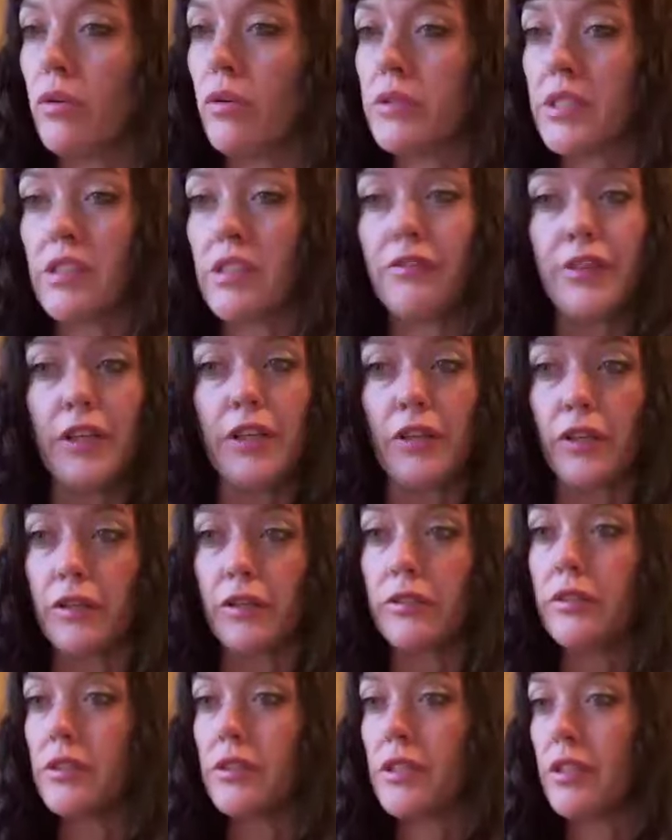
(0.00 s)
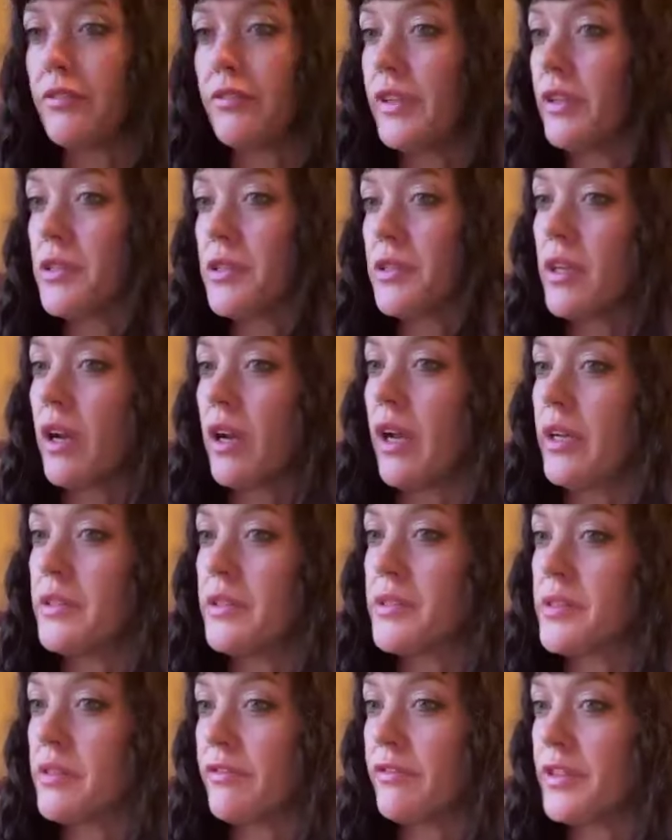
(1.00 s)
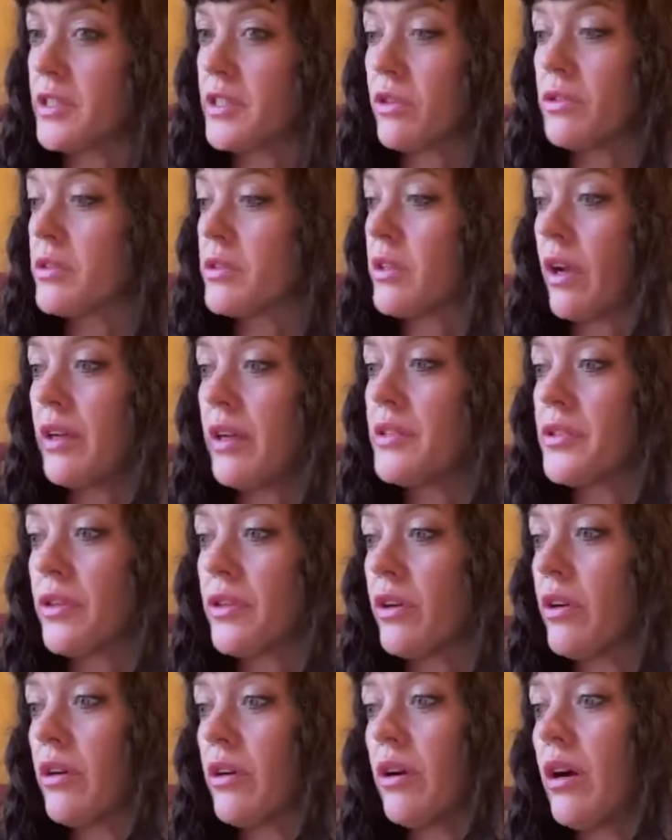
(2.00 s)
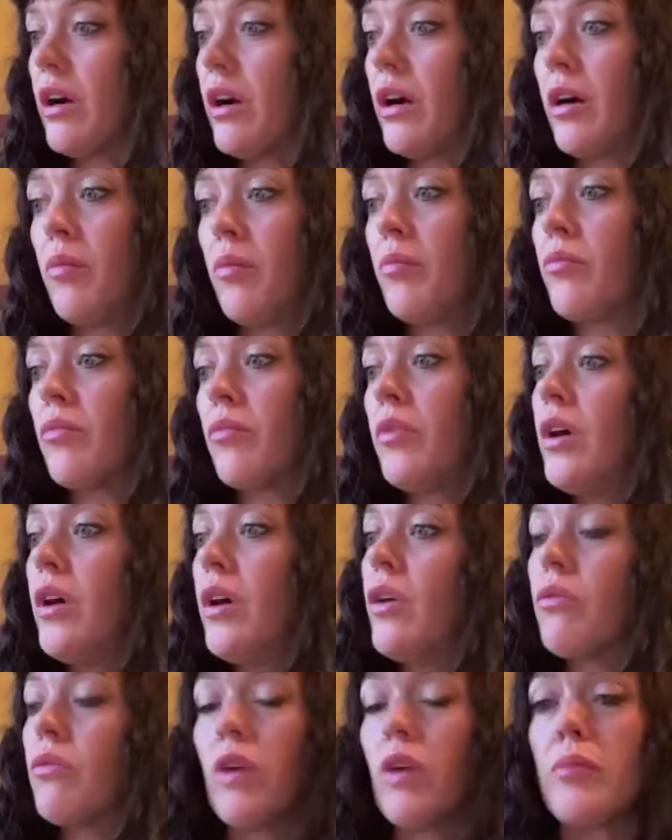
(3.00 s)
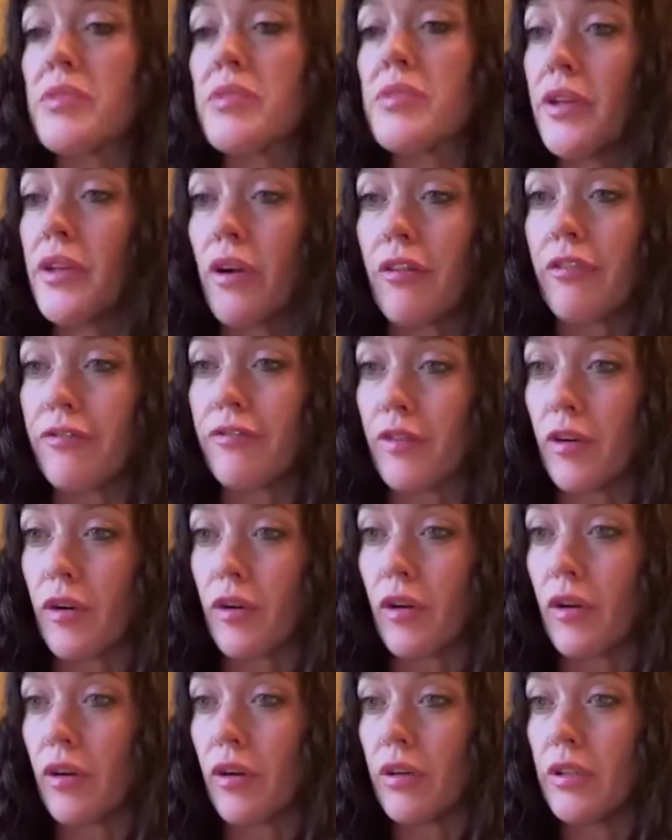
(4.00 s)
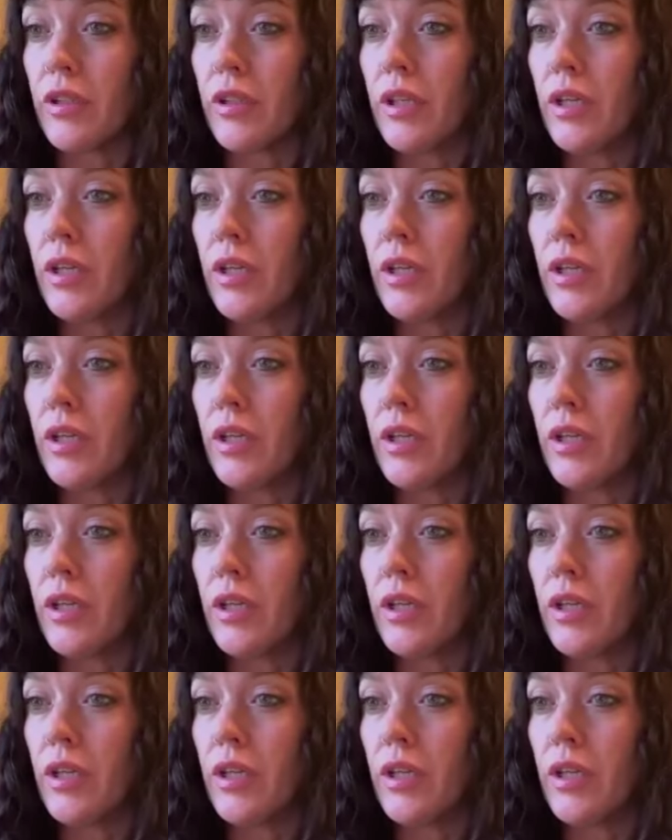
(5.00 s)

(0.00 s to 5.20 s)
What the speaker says: Severe signs, physical signs are rubs in their fur,